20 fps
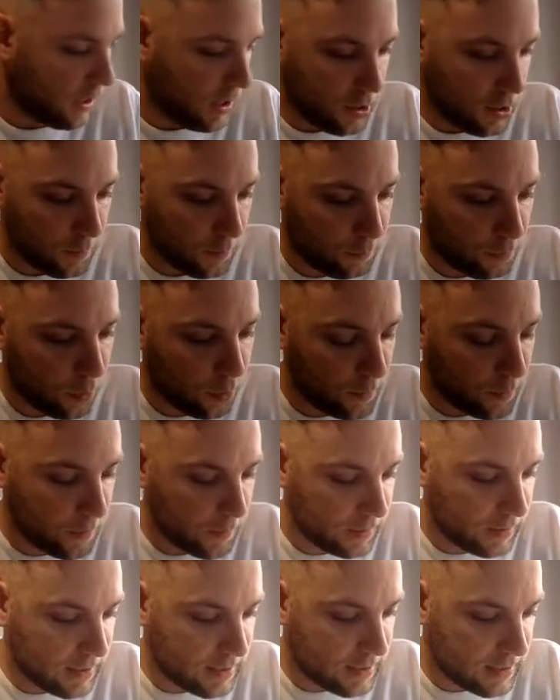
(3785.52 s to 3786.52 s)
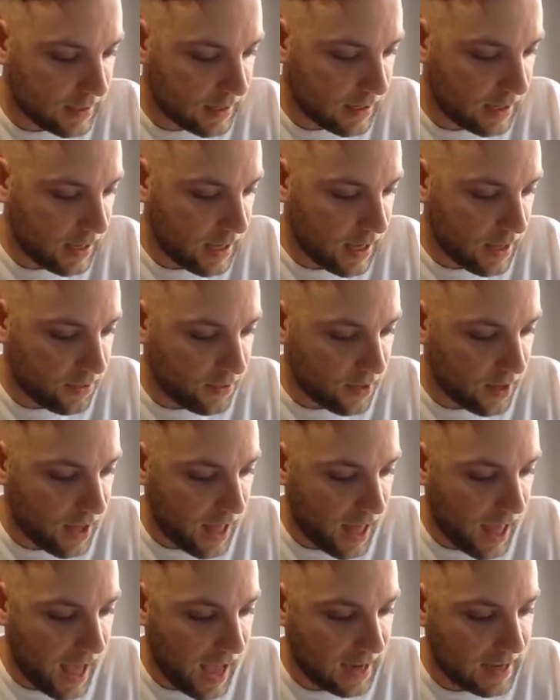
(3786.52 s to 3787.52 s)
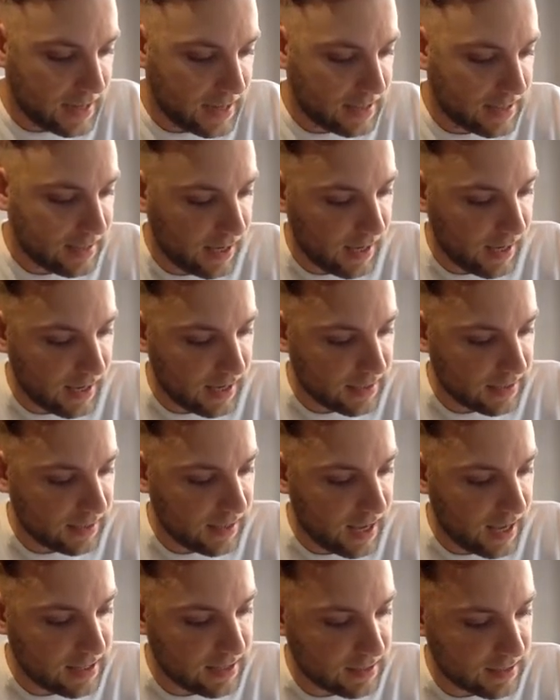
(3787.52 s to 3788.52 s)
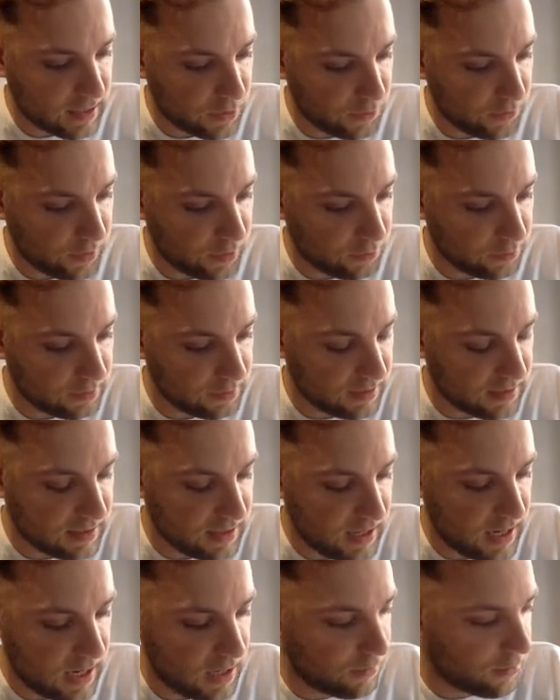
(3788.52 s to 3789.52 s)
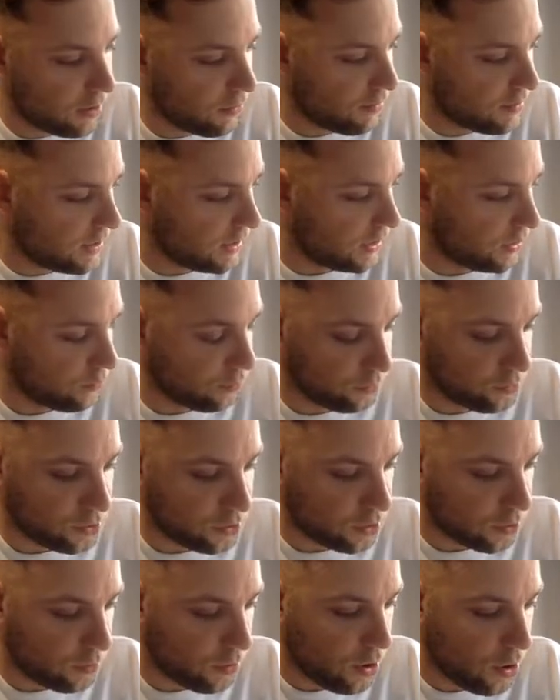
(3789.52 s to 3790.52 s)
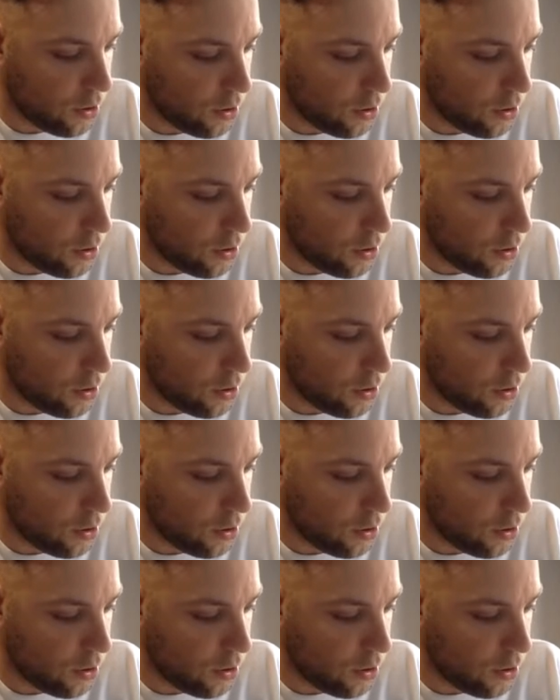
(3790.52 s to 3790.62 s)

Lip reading: probability that x is less than or equal to 0 is equal to